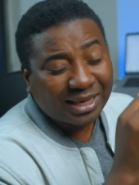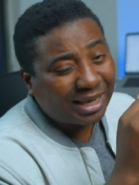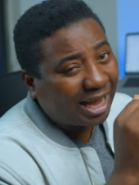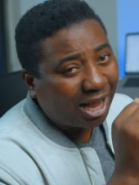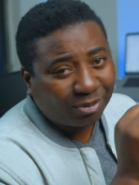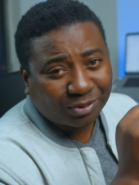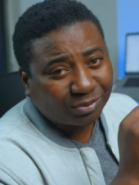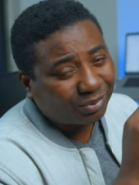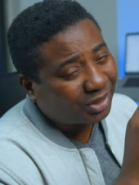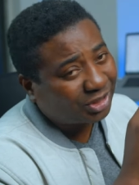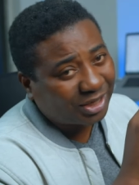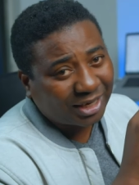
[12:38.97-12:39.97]
I won't be
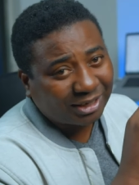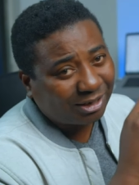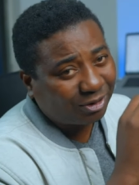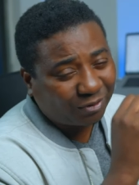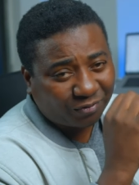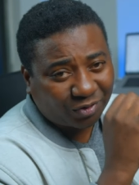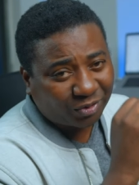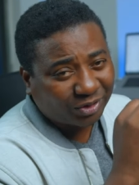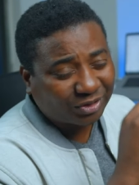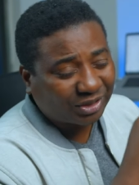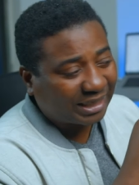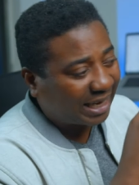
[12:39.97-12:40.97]
trying to look forward
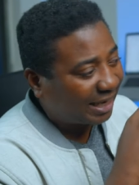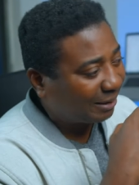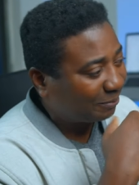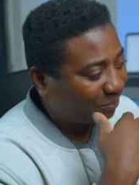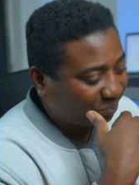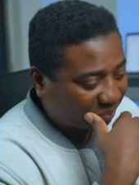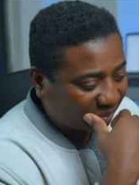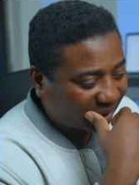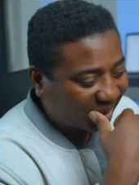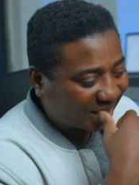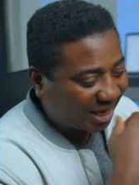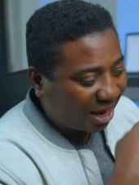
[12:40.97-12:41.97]
to that
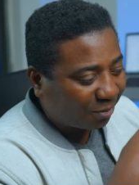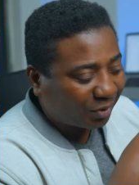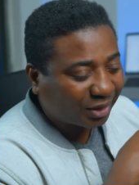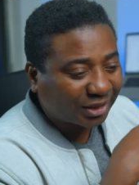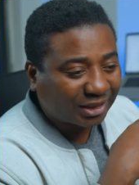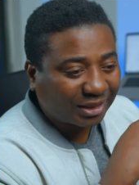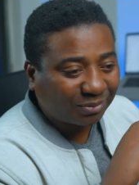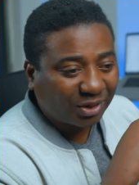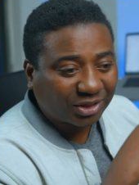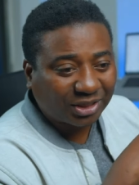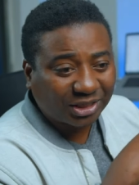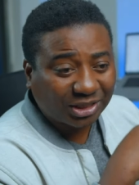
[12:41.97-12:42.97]
you know i want a stable
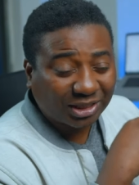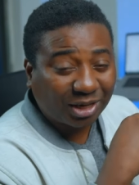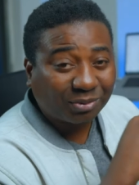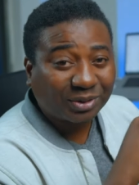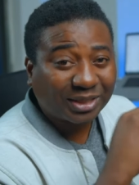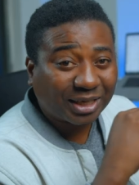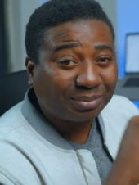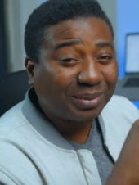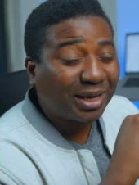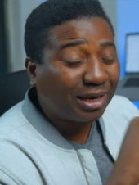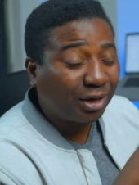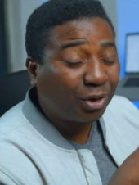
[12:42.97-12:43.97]
workstation that will take me a
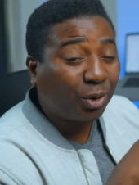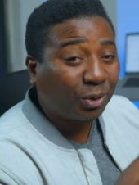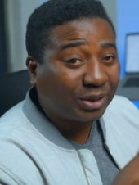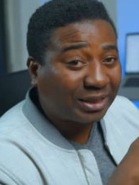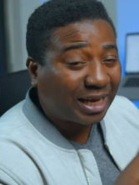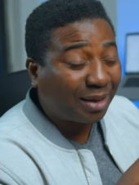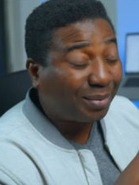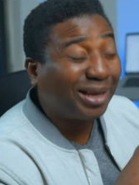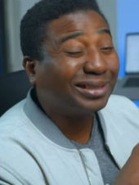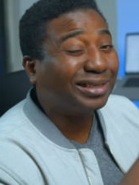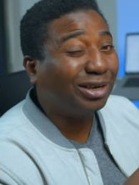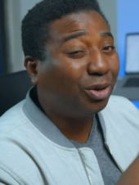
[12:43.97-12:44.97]
long time
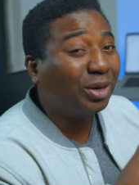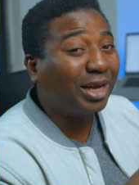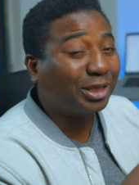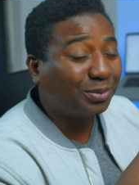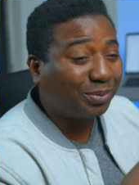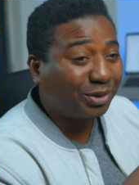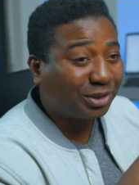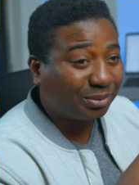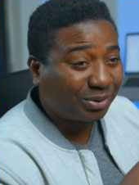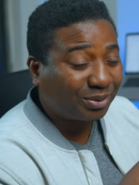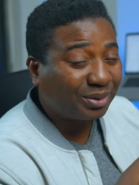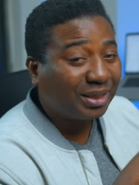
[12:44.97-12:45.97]
as long as
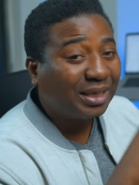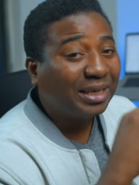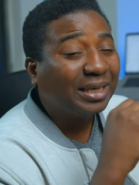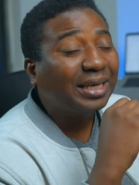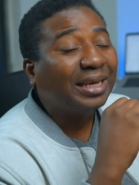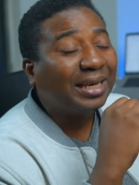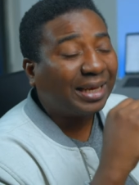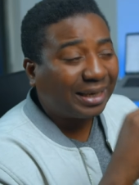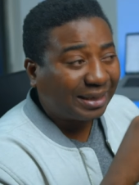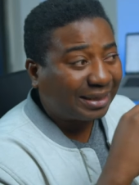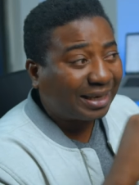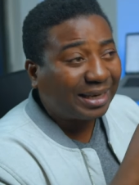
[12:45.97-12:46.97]
possible
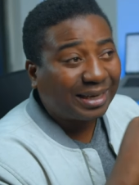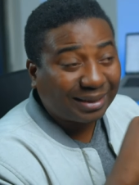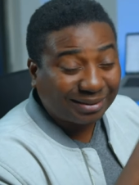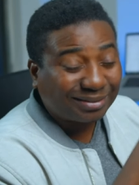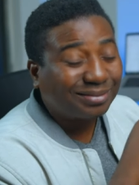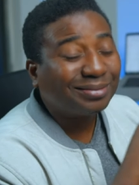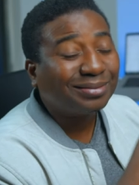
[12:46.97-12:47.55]
and then